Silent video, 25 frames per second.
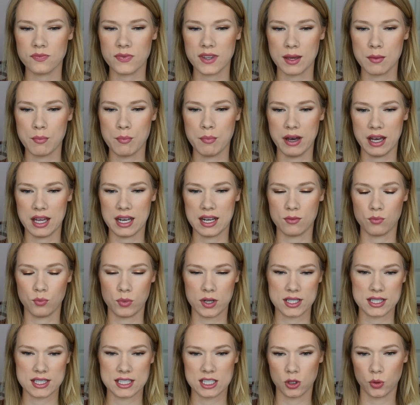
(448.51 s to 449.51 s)
But
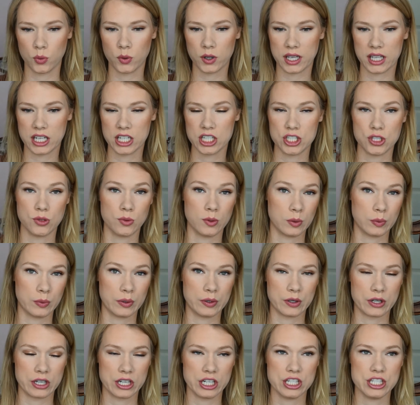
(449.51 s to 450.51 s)
we still were gonna do what we
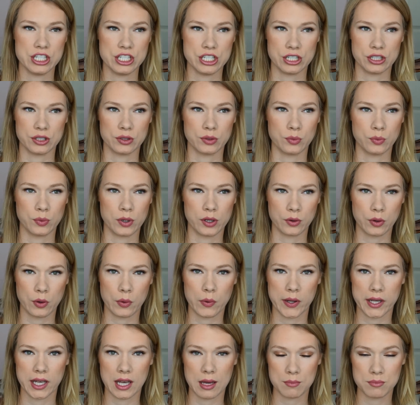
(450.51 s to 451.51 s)
were gonna do. We were
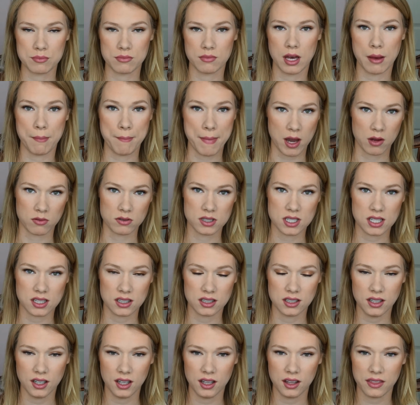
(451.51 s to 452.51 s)
going up a
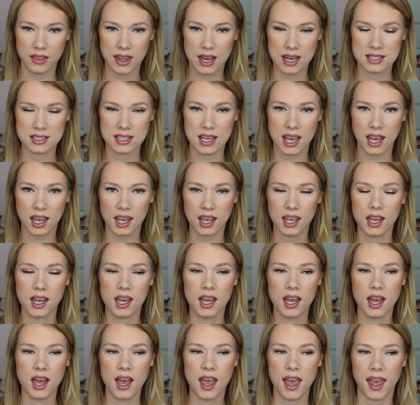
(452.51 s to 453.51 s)
mountain that day,
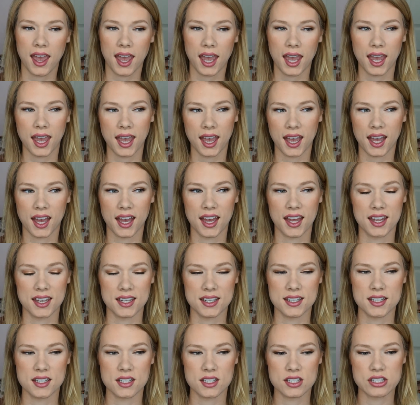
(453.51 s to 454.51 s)

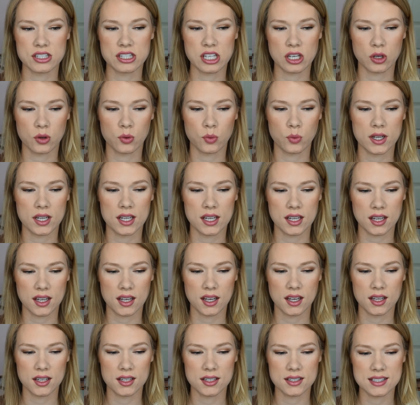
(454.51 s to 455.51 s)
and so
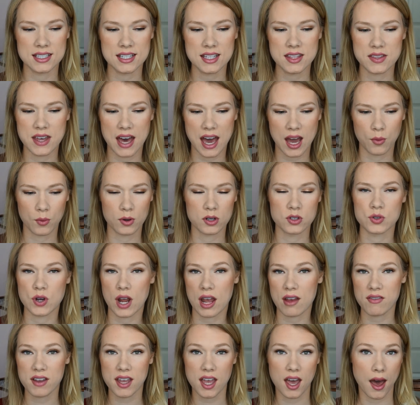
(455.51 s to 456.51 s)
we did that. We're
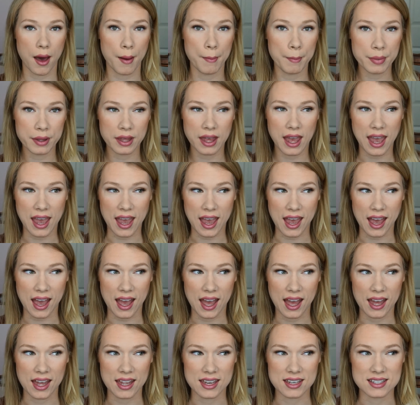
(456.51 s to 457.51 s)
driving up,
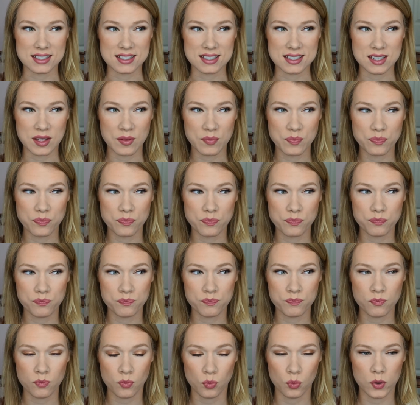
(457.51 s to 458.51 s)
and
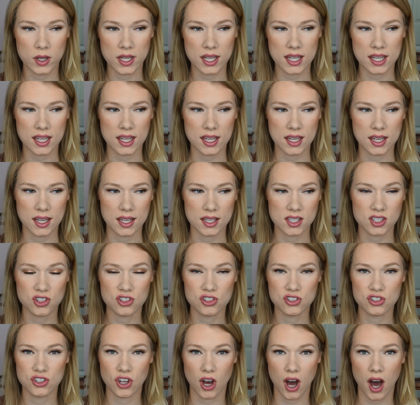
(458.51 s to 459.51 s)
we
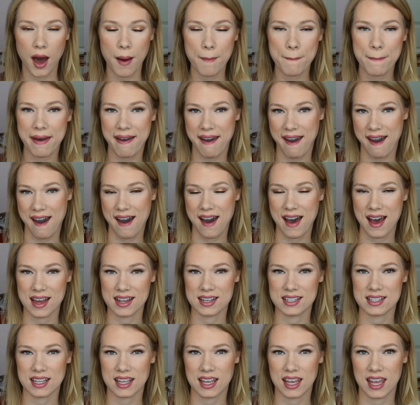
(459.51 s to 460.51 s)
stop
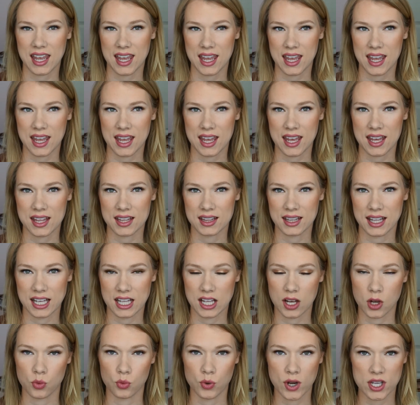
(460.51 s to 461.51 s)
at a
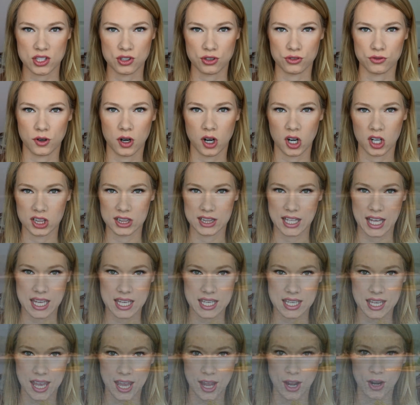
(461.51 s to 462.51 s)
reservoir lake